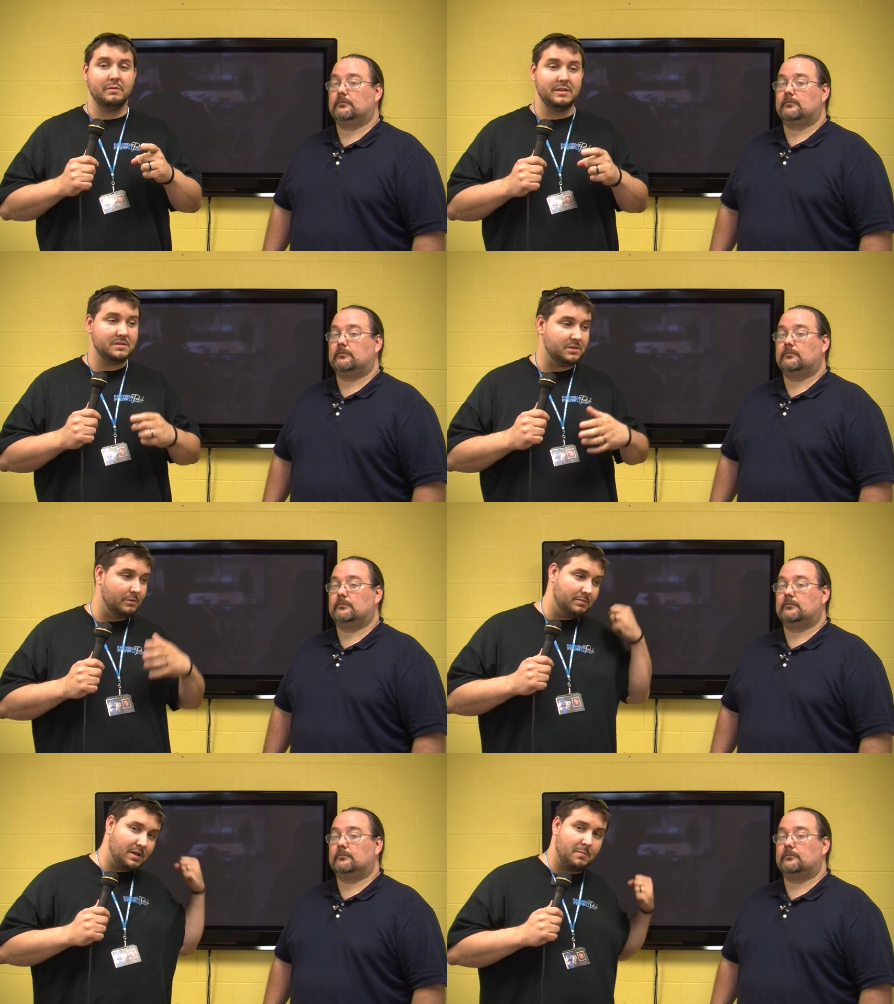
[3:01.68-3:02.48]
Speaker 1: with this.
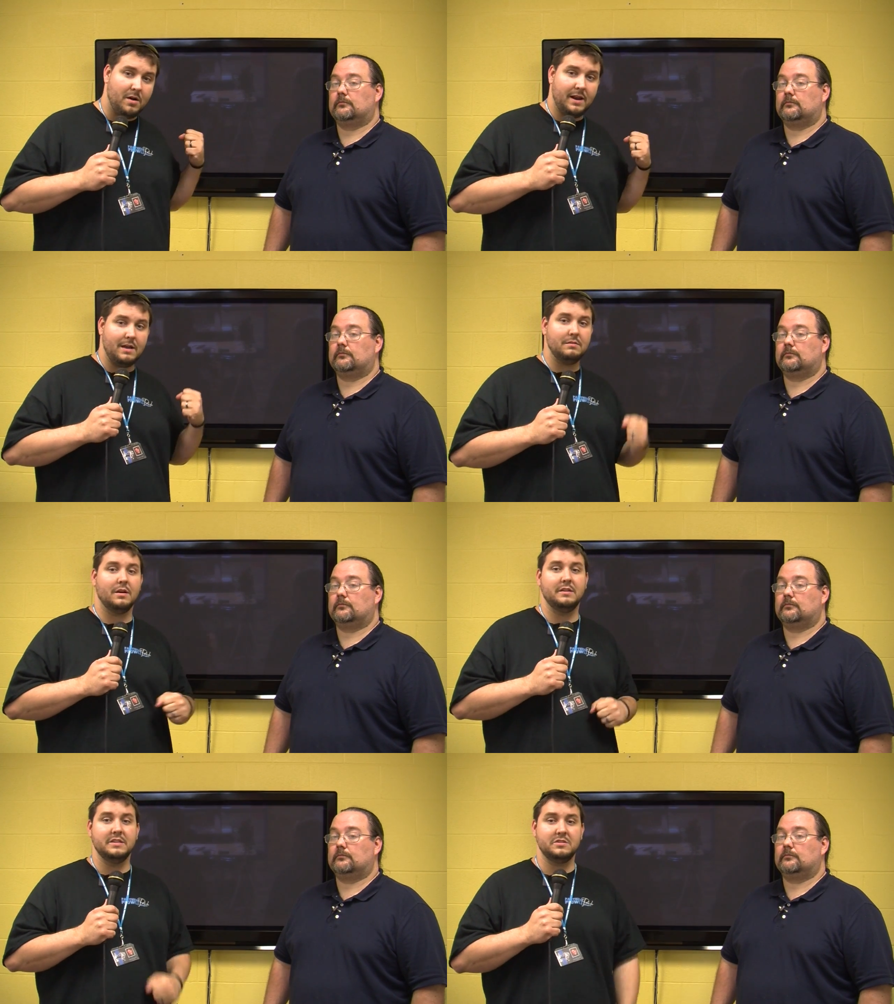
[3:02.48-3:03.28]
So come on out,
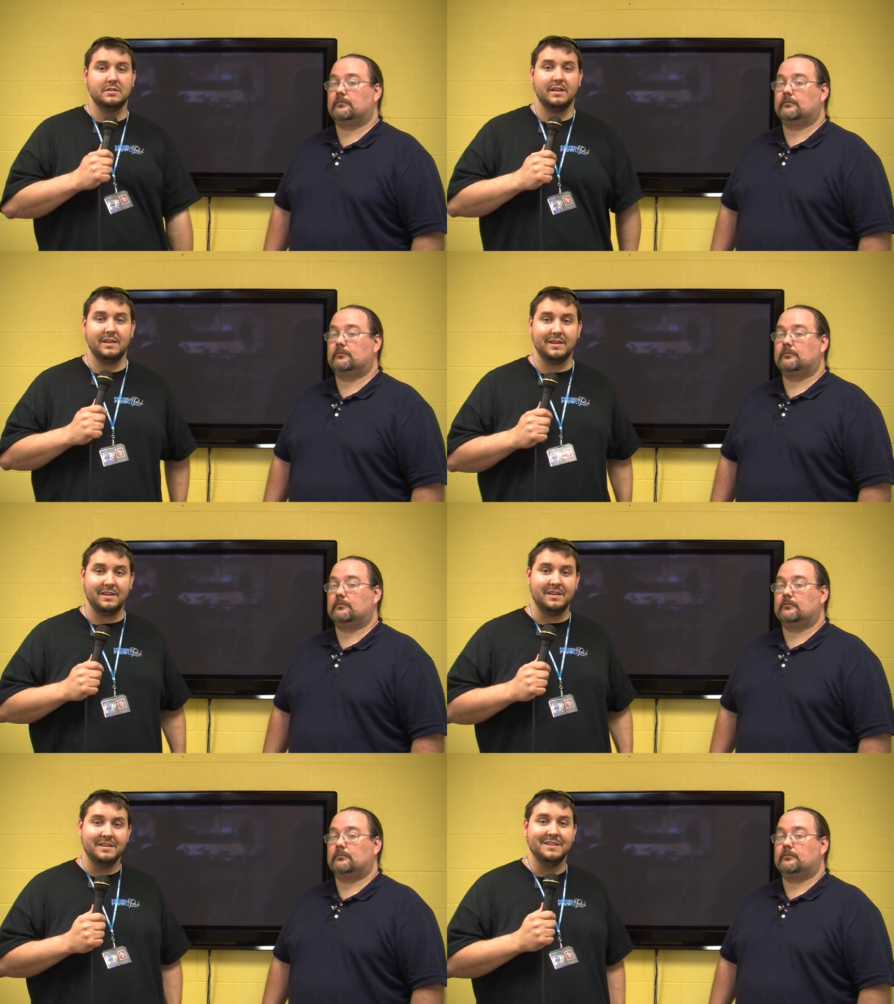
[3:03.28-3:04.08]
audition, and
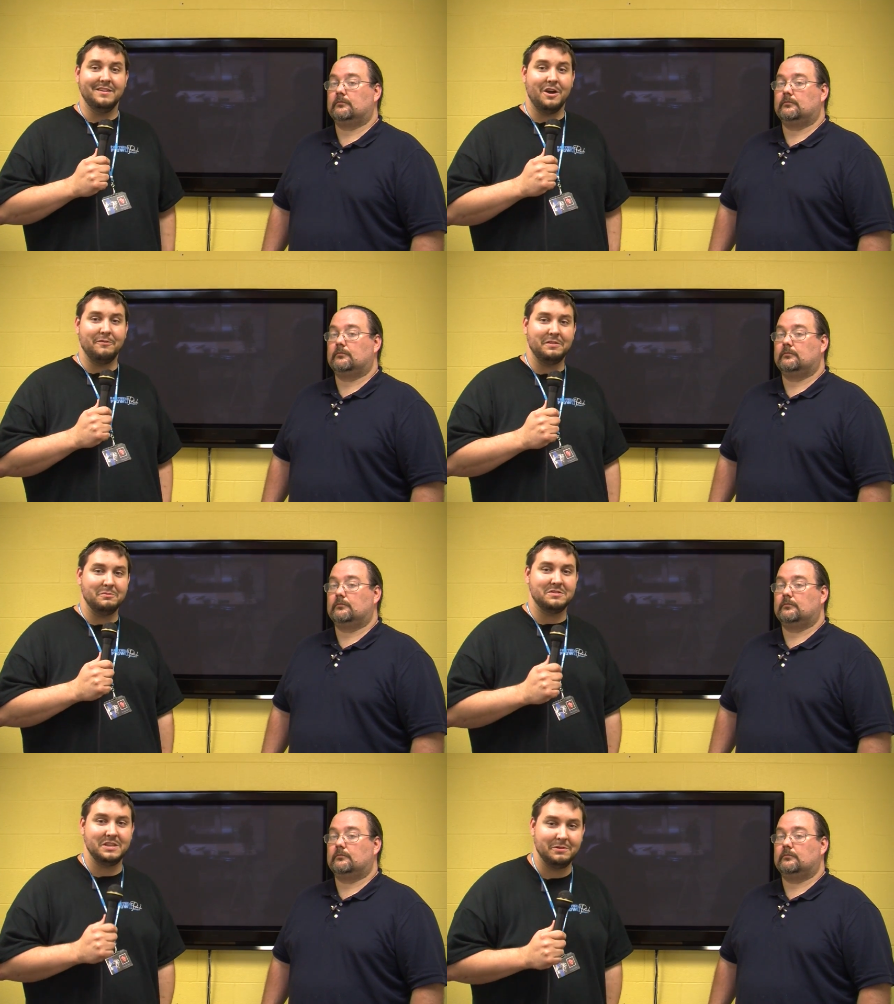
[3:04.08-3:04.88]
uh, hopefully
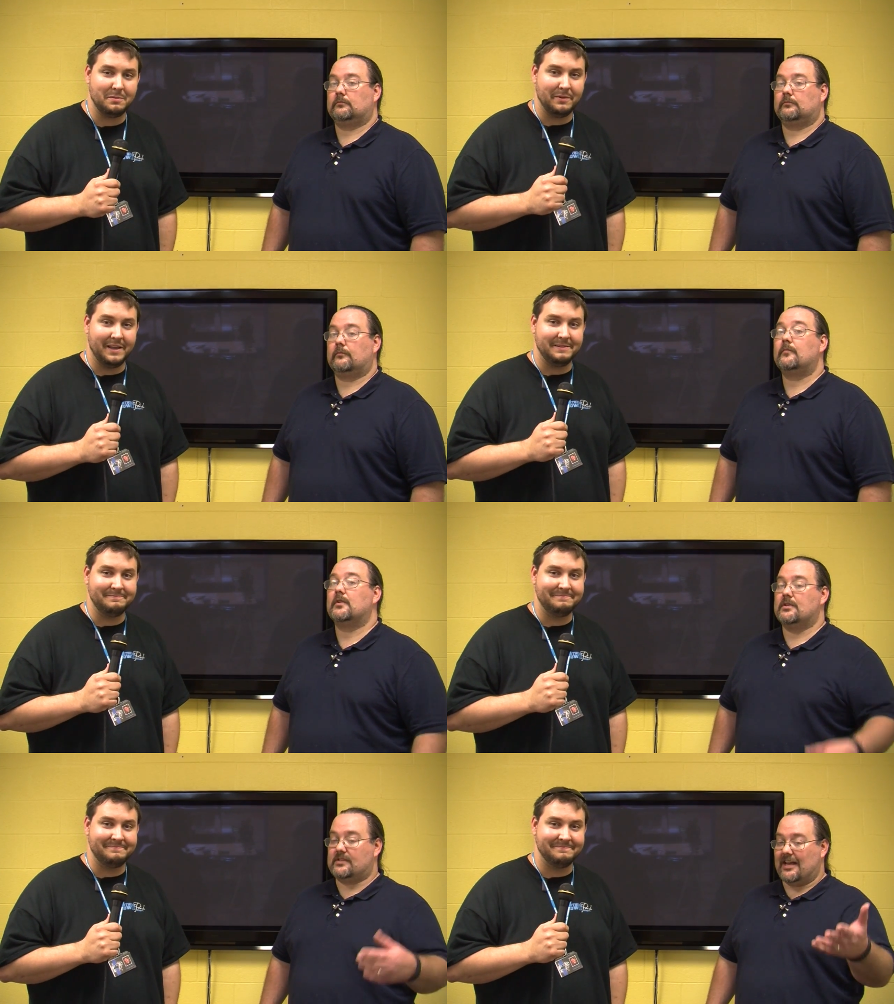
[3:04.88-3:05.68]
we'll see you at the play.
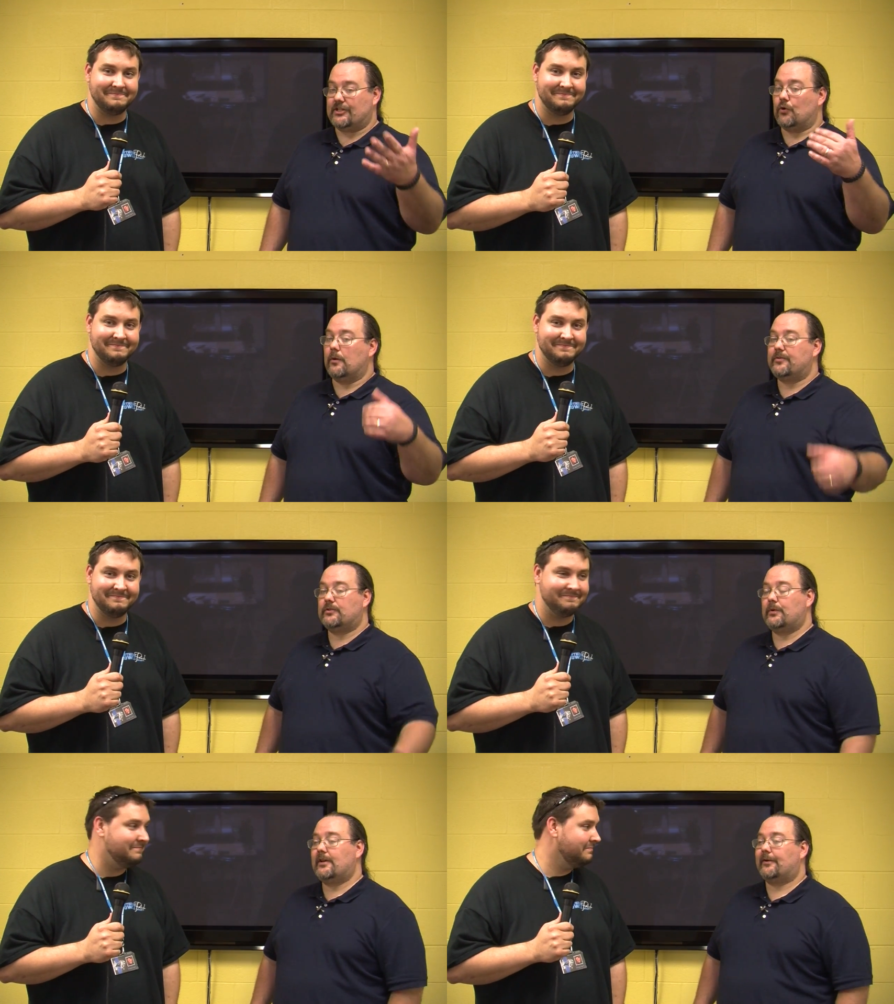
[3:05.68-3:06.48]
Speaker 2: Signs go up
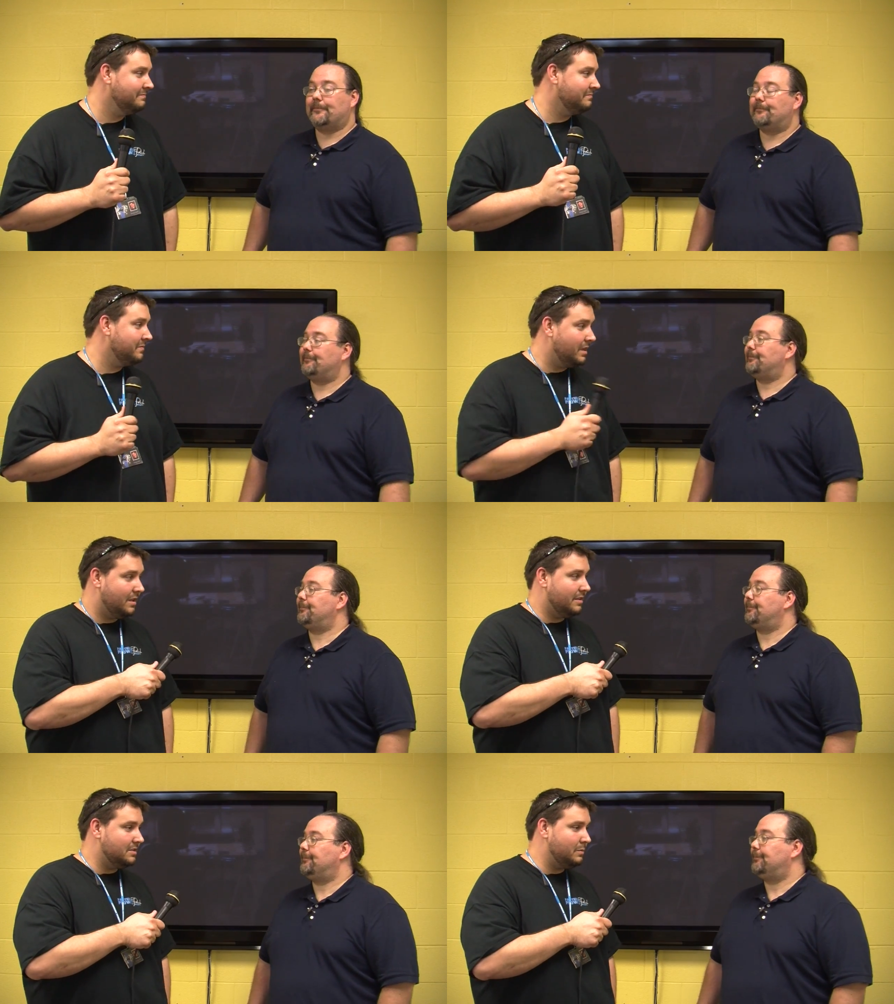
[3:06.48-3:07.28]
this week.
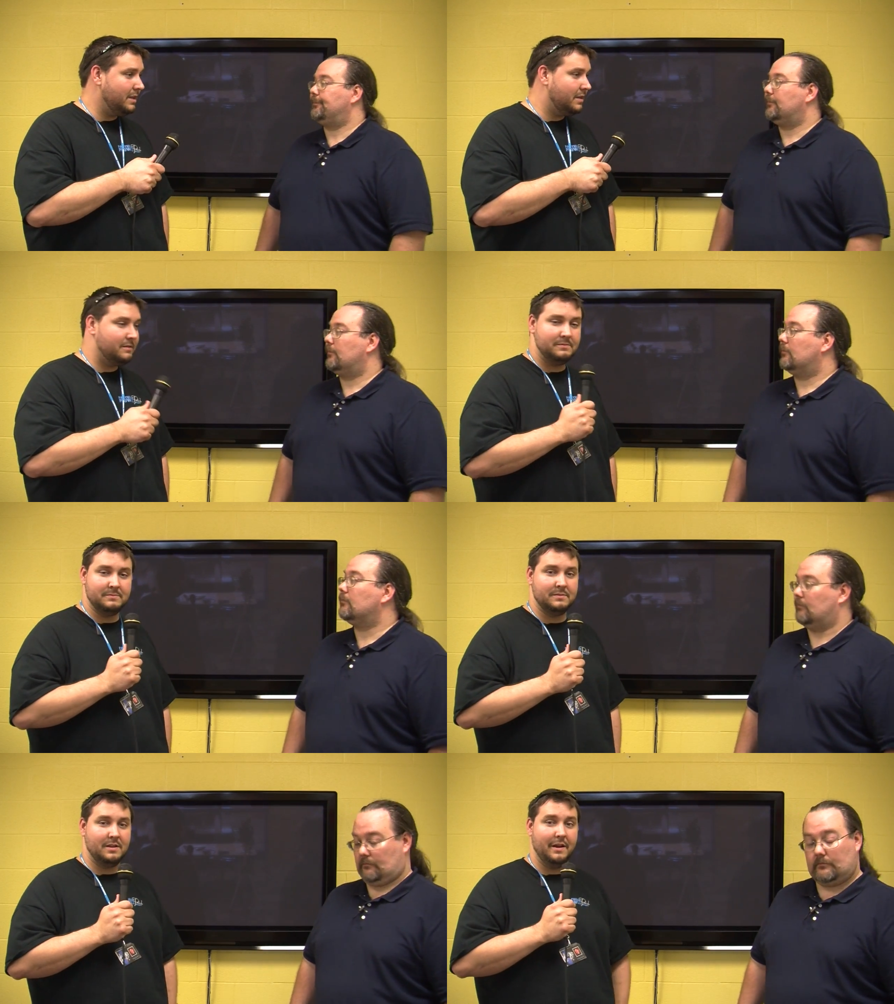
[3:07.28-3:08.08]
Speaker 1: This week.
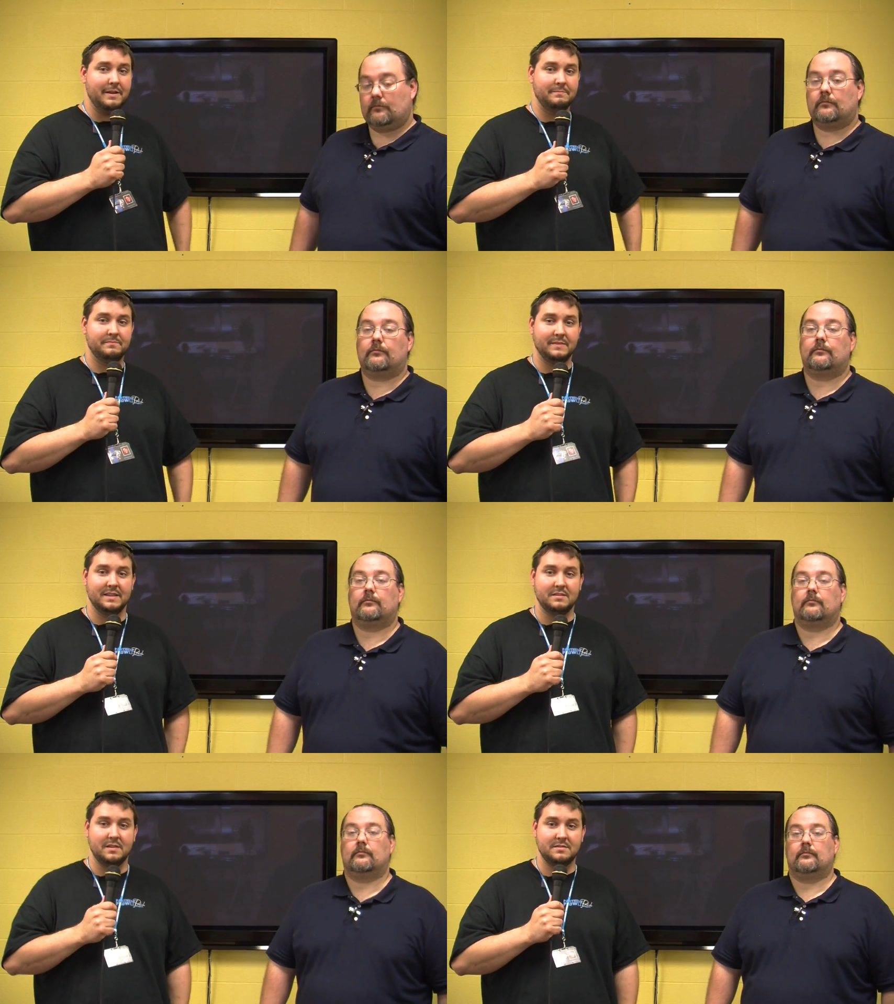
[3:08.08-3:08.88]
All right,
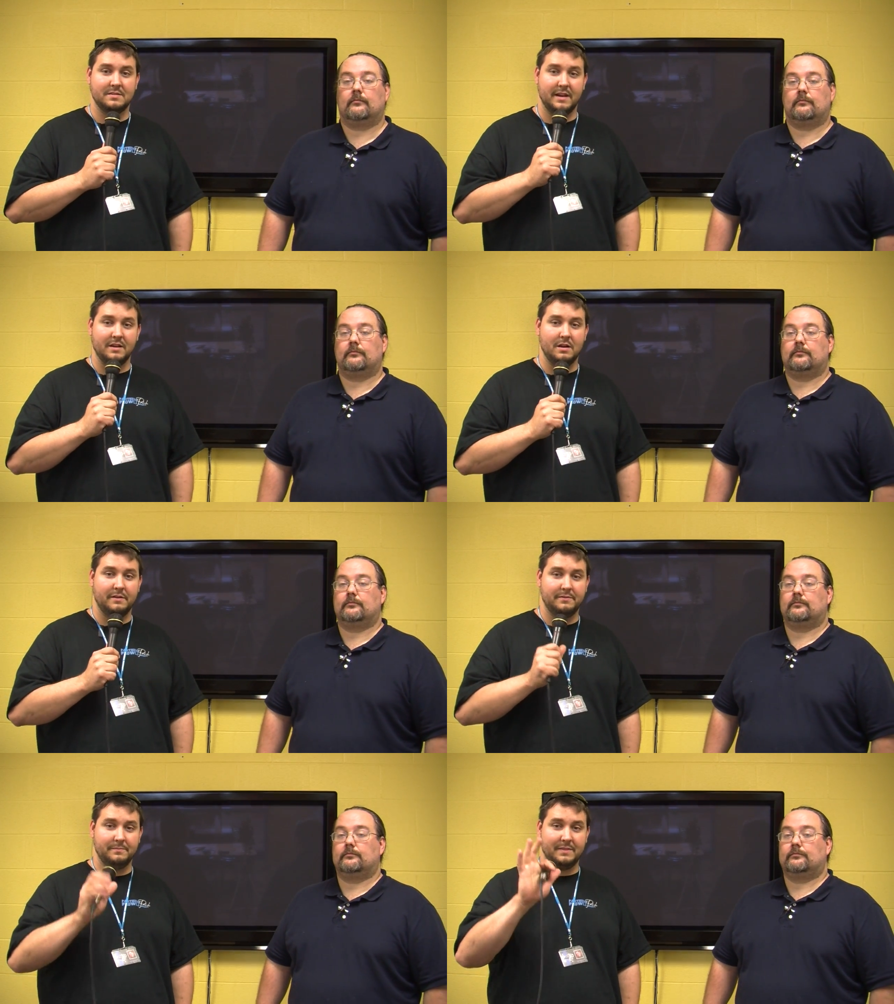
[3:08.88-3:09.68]
that's us signing
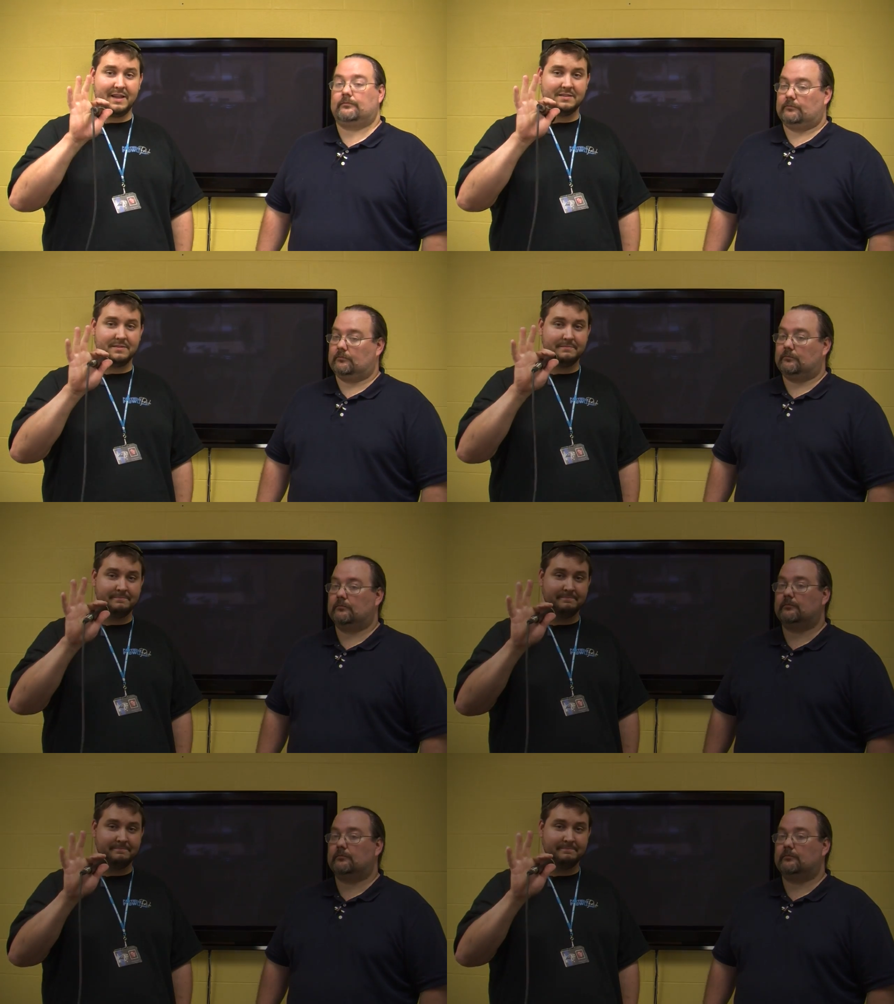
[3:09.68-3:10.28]
off. Thanks.